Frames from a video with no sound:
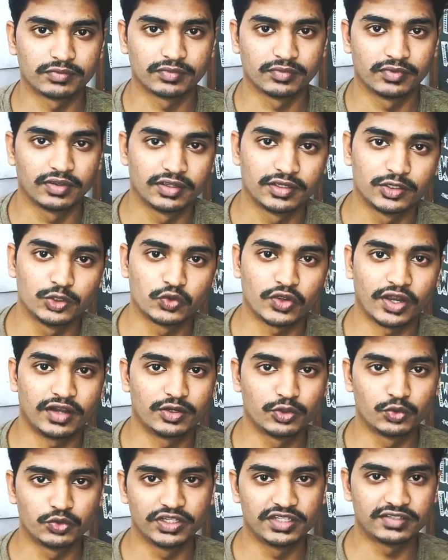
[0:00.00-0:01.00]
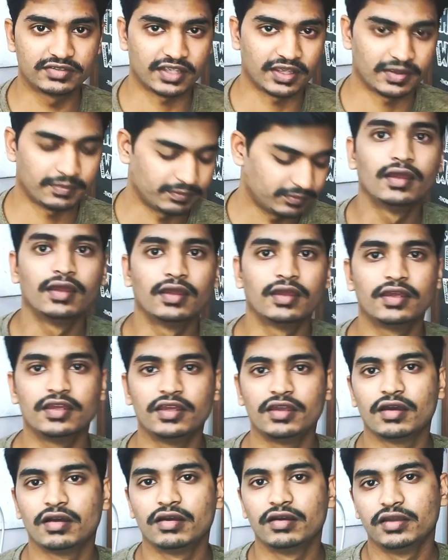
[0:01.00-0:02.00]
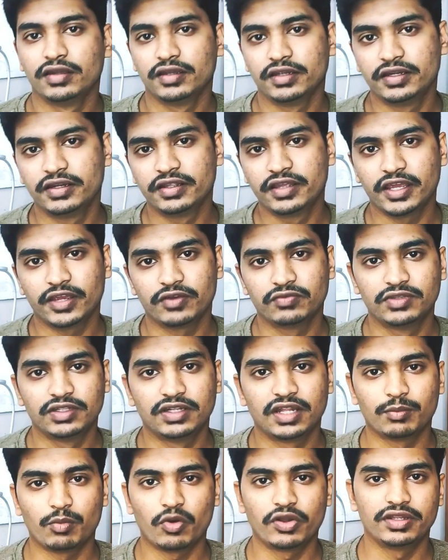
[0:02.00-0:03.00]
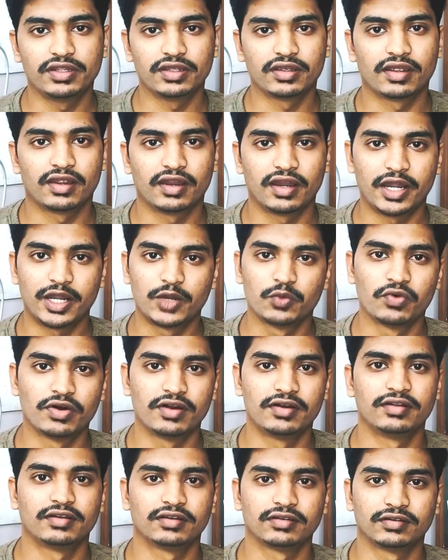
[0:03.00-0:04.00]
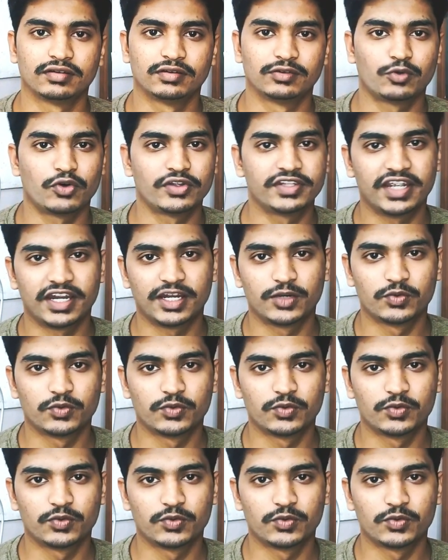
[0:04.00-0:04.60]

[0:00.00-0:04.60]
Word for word: you can do the same. Here, it gave the mnemonic Edward for the Edwards